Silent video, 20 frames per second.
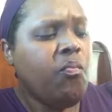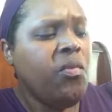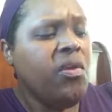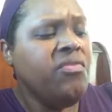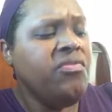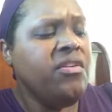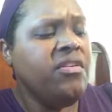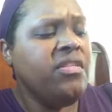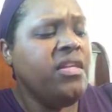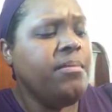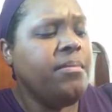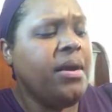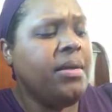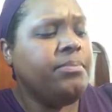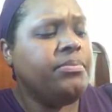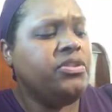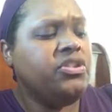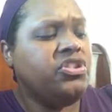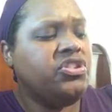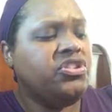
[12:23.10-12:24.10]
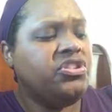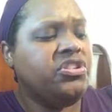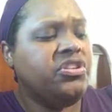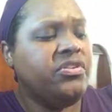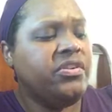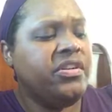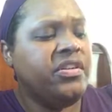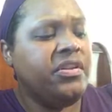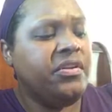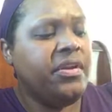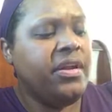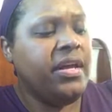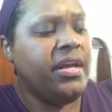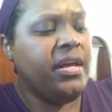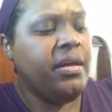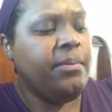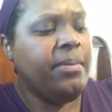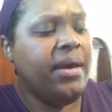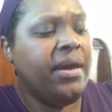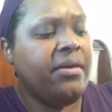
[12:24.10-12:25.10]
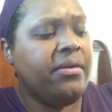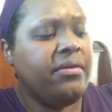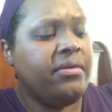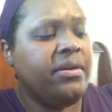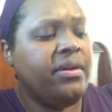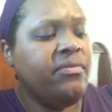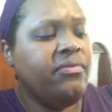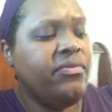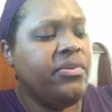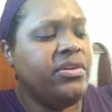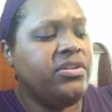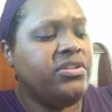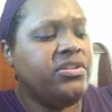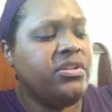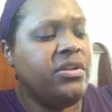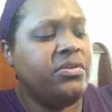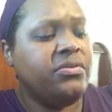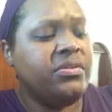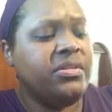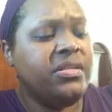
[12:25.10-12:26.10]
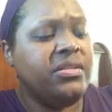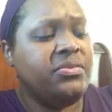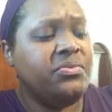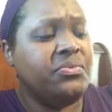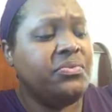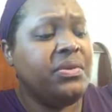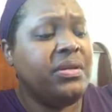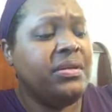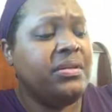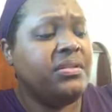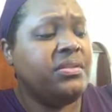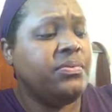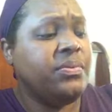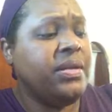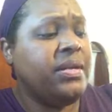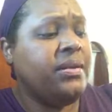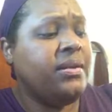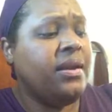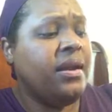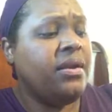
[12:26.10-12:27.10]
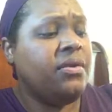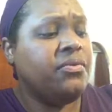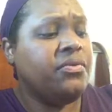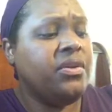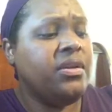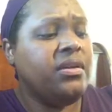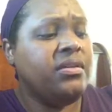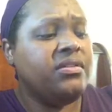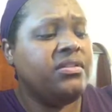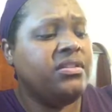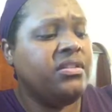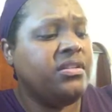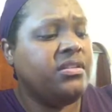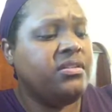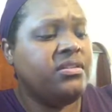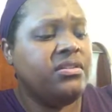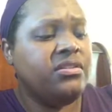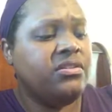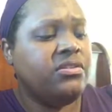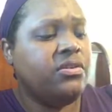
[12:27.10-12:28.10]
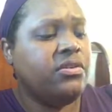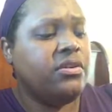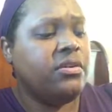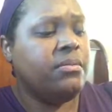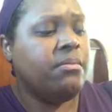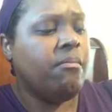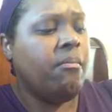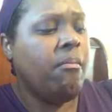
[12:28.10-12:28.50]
They might put sugar in their egg batter on that French toast. It's really sweet, and I don't think it's just the syrup.